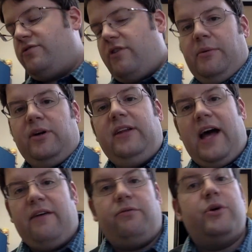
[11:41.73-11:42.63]
of treble
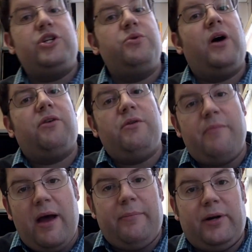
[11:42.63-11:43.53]
clef. What you want to
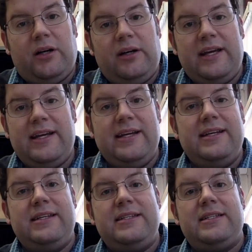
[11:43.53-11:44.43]
remember
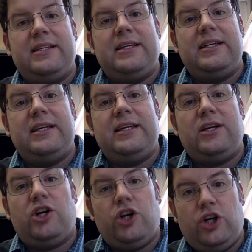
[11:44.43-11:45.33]
is
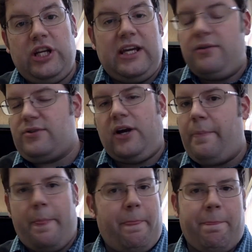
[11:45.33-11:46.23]
Ernie, or sorry,
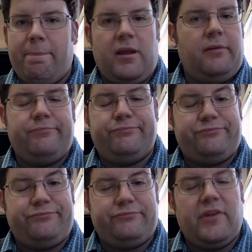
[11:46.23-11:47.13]

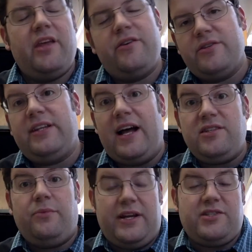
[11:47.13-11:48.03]
there's lots
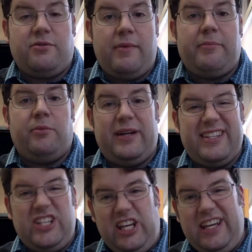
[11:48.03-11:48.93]
of ways to remember, but
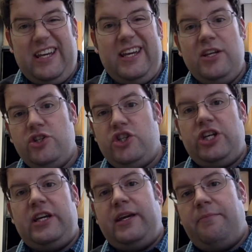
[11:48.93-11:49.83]
it's E,
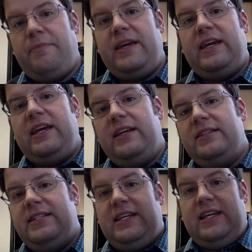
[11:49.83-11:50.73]
G, B,
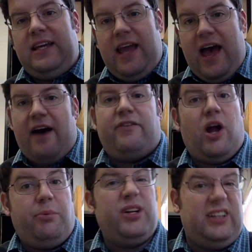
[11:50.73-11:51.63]
D, F. And
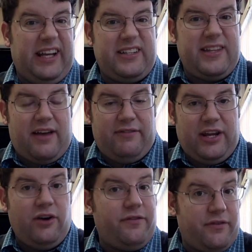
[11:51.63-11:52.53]
I'll put a link to that
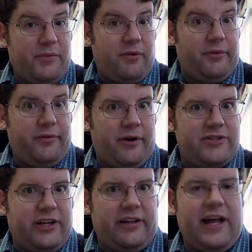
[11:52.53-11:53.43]
video from the we
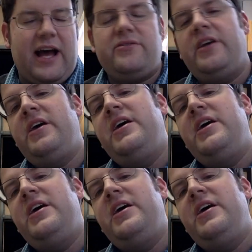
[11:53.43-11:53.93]
watched in class.